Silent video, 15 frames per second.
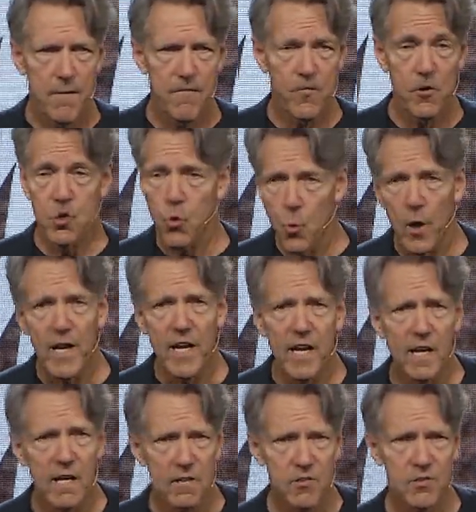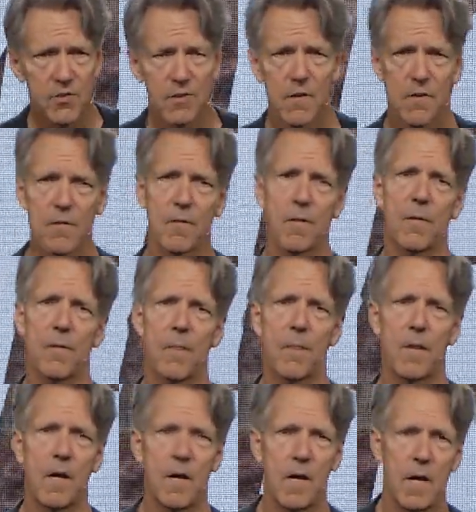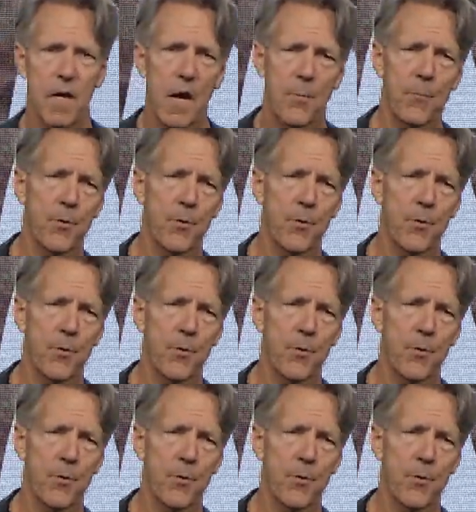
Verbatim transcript: for 20 years, a